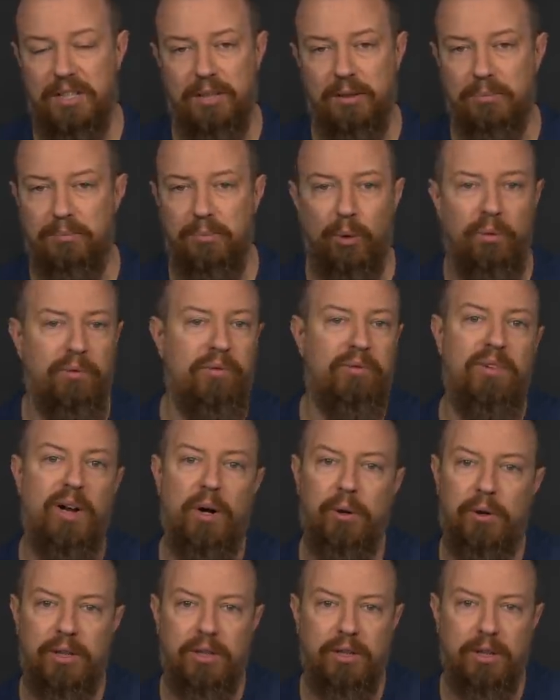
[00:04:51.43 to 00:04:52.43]
They're both
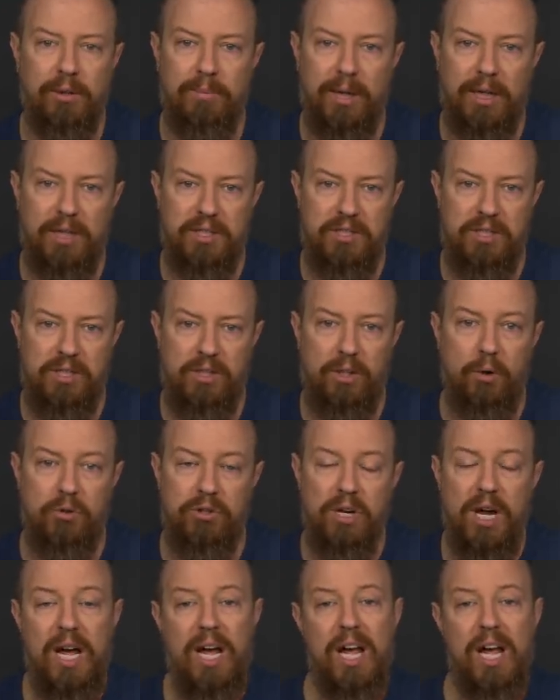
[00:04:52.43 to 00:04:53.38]
very good mics to use.